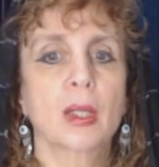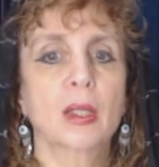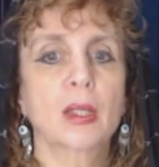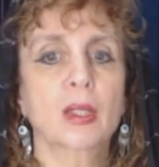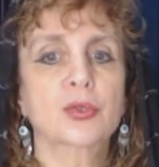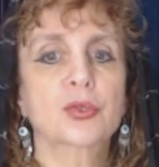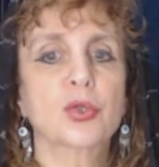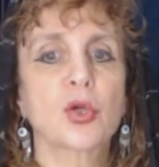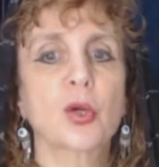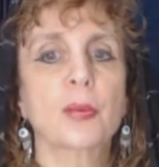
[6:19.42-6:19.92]
In
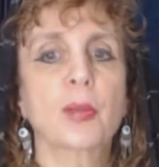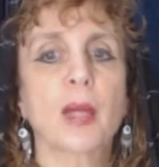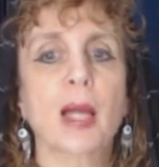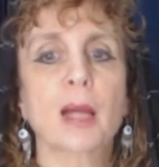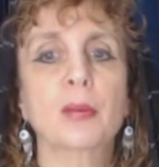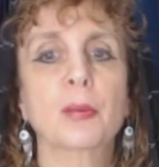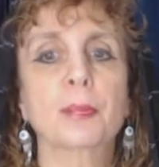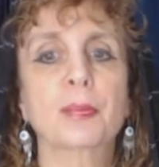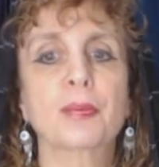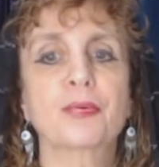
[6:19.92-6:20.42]
October,
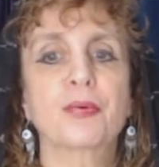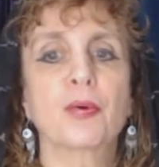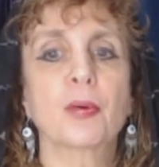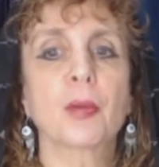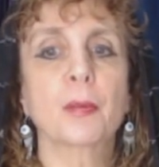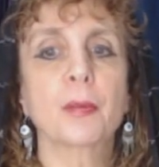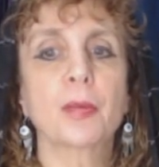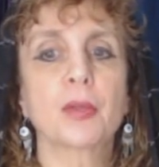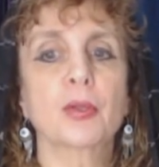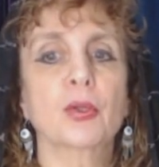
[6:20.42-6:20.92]
I will
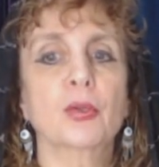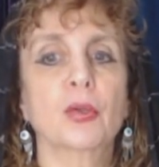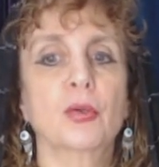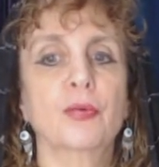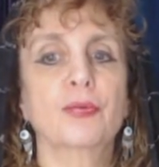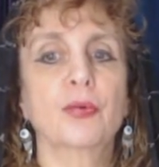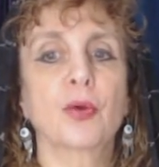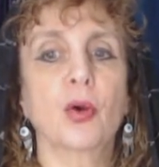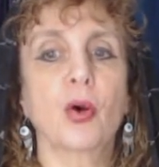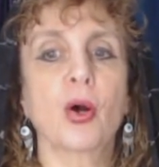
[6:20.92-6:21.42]
perform a
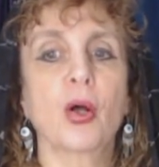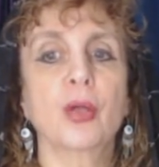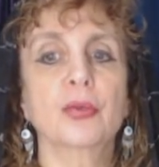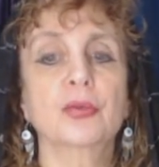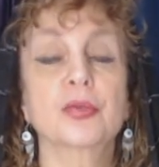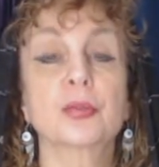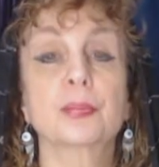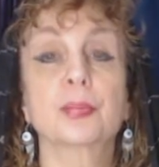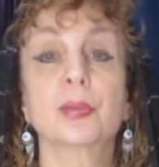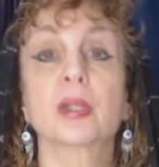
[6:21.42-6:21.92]
miracle for all
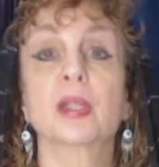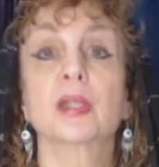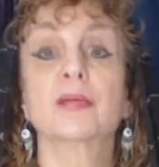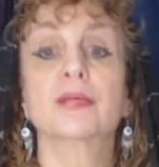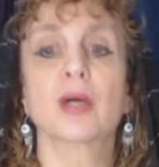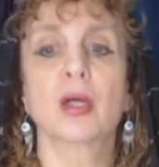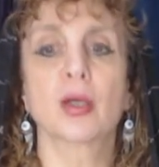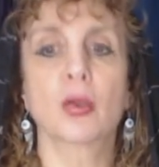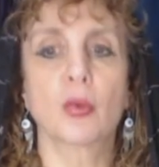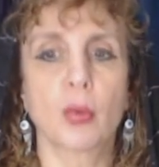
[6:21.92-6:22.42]
to
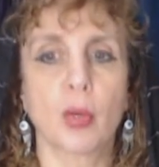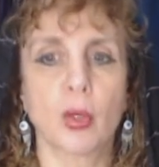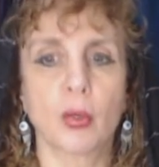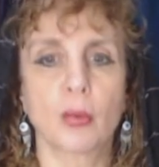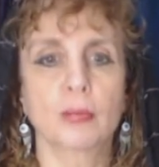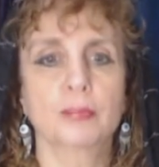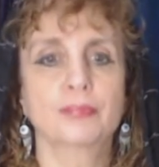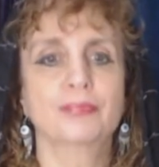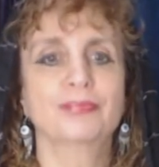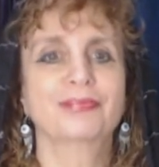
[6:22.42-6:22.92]
believe,
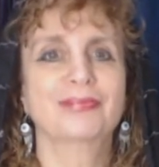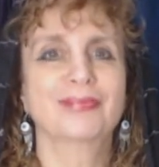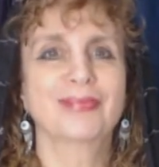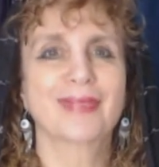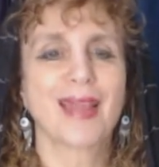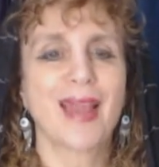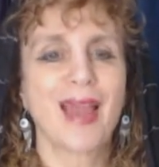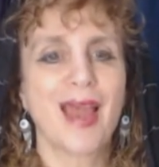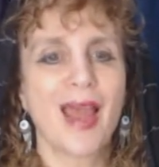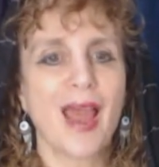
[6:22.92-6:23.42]
unquote.
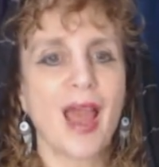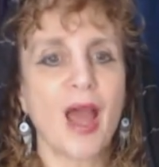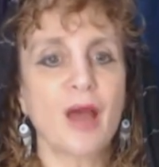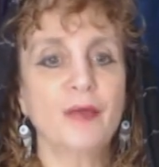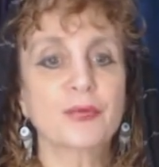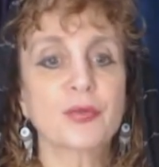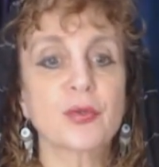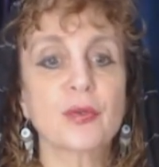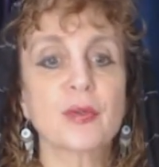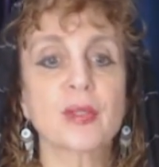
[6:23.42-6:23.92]

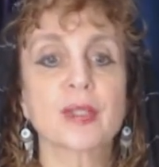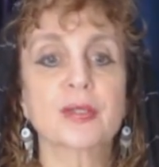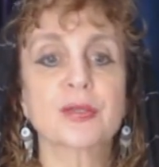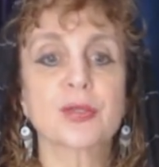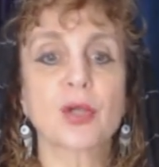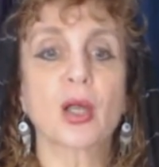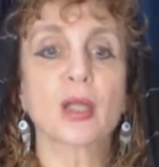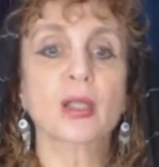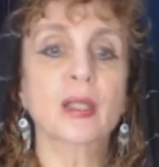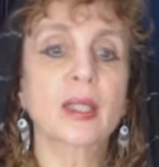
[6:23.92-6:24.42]
After
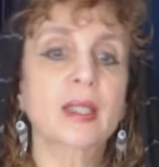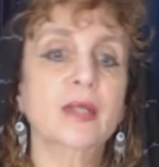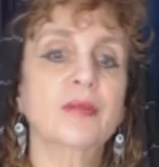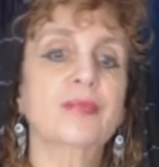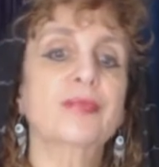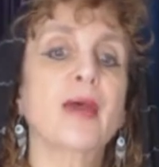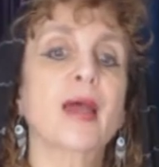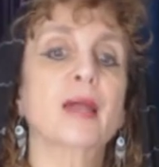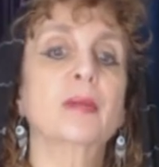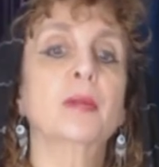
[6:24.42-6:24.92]
this, Our Lady
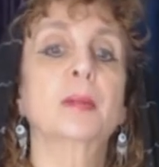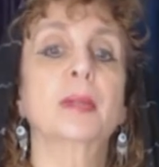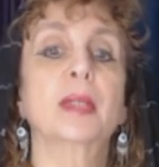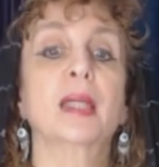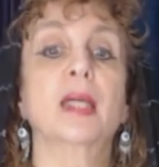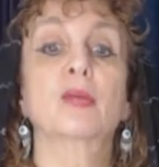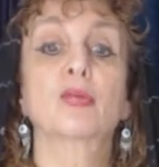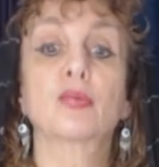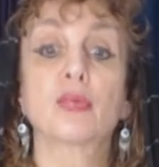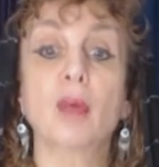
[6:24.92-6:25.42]
of Fatima
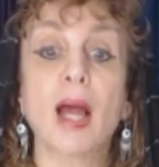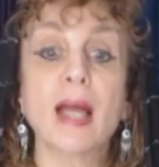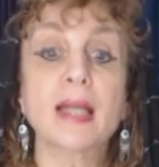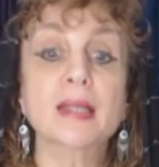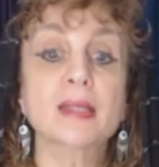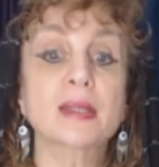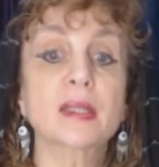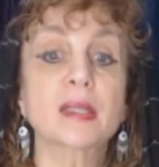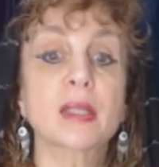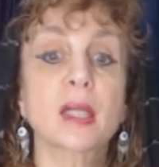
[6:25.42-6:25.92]
began
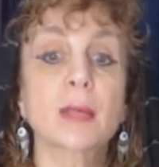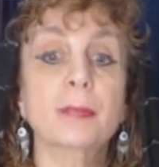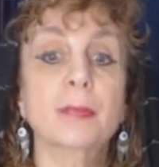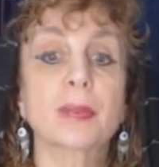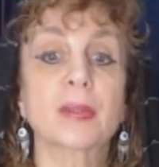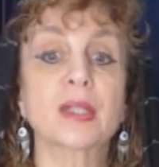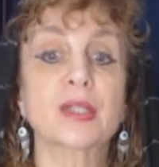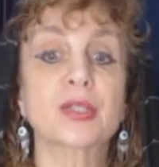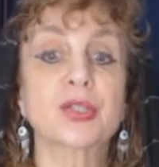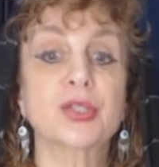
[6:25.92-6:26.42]
rising up
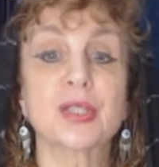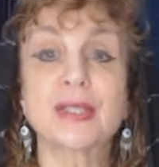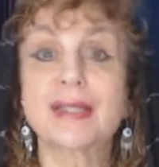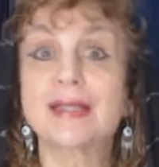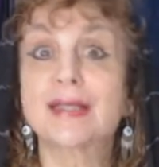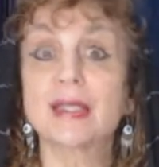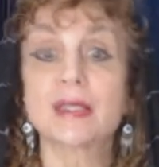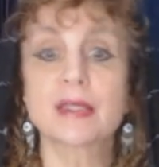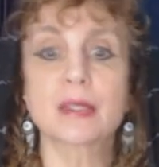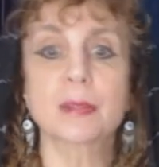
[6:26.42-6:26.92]
and then she
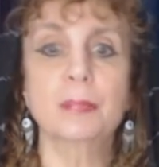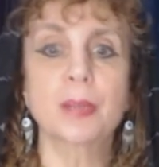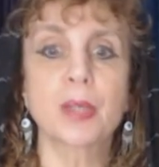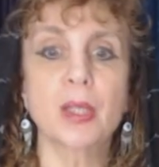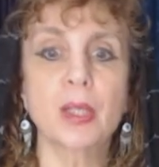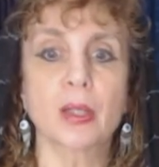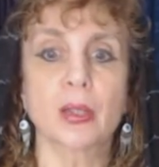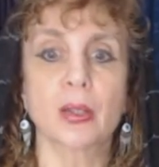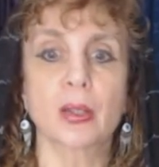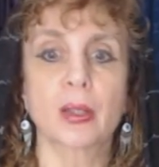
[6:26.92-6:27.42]

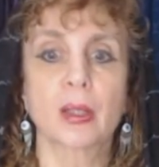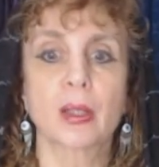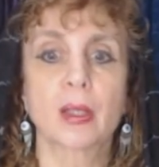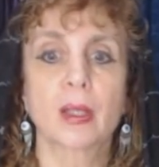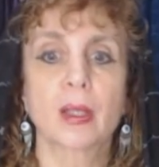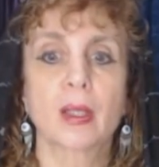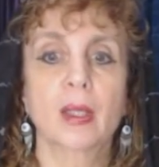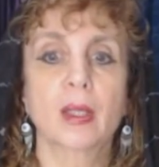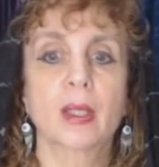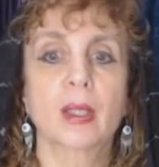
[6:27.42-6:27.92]
disappeared
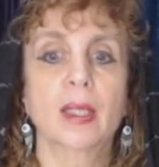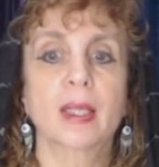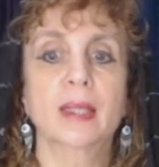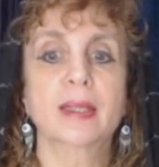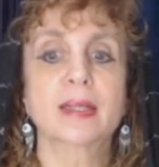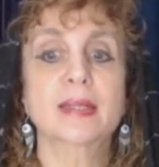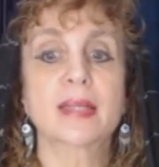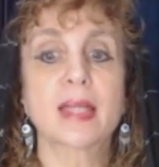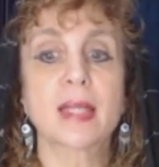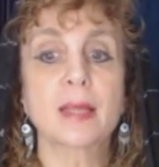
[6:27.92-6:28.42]
in
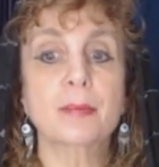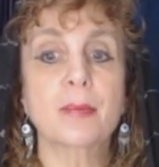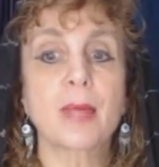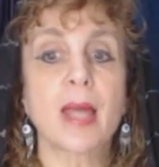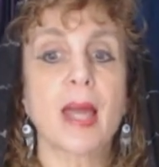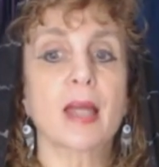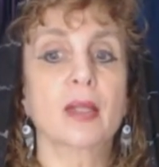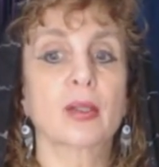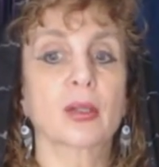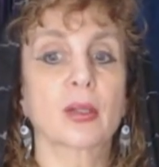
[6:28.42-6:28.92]
the same
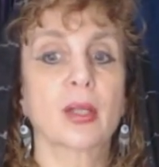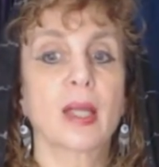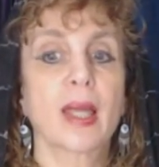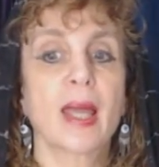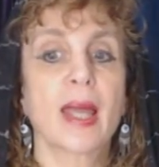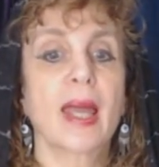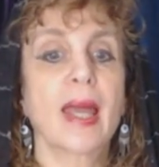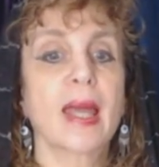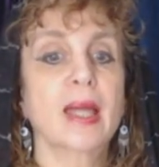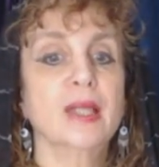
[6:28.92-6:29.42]
manner
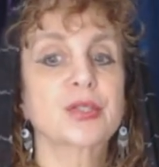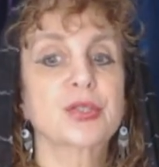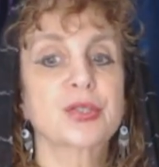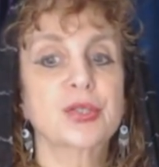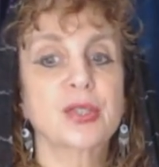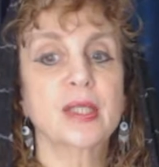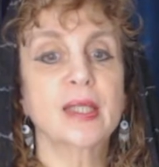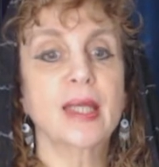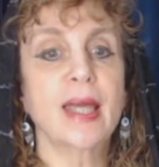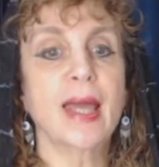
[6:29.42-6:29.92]
as
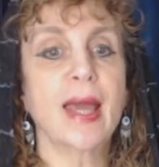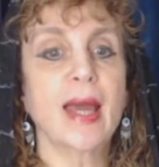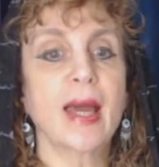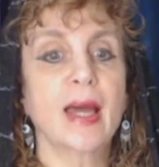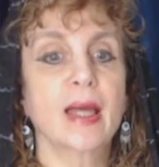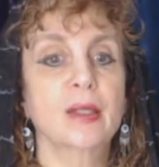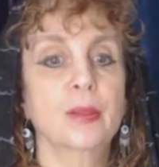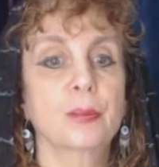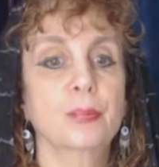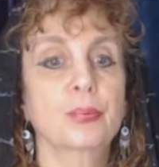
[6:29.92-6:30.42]
she
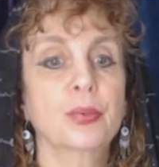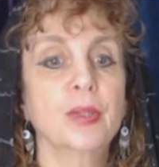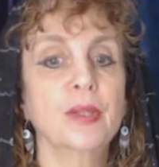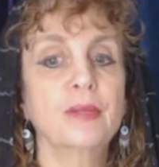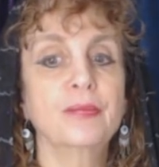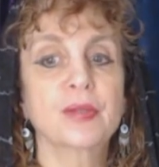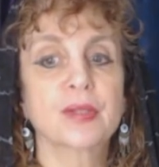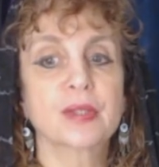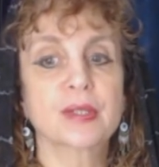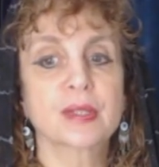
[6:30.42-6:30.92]
had
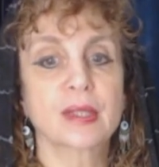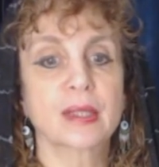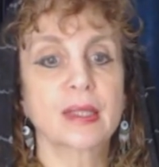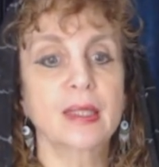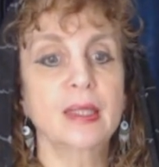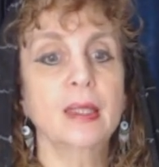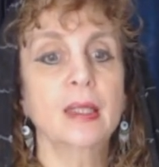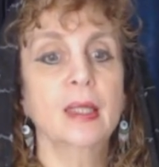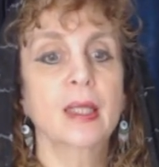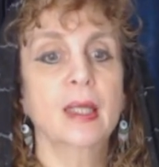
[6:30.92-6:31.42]

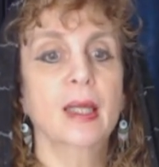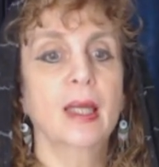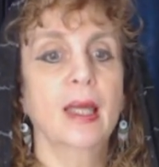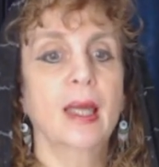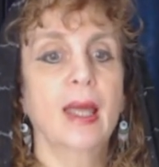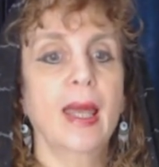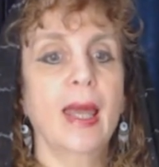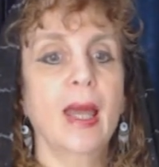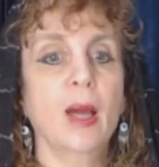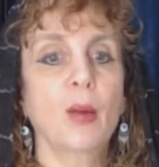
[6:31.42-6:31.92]
previously,
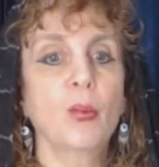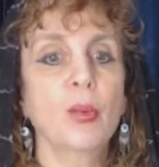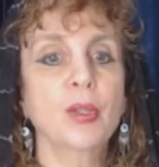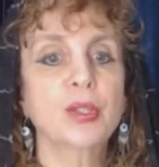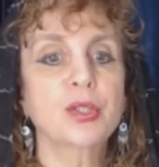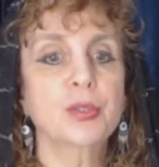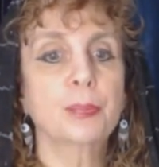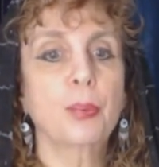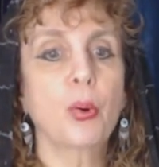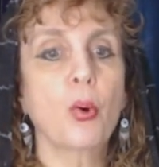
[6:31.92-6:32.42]
at
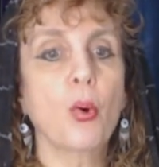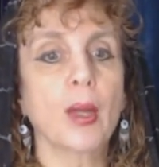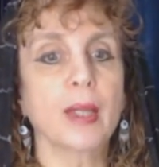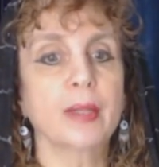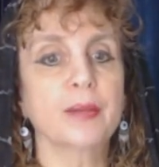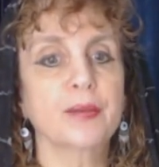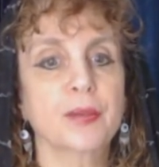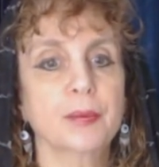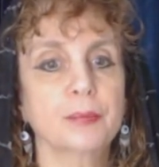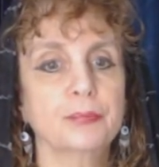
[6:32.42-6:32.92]
which
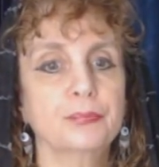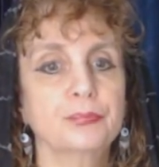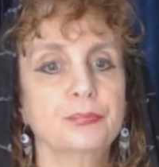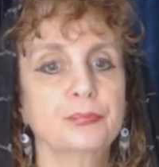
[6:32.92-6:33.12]
point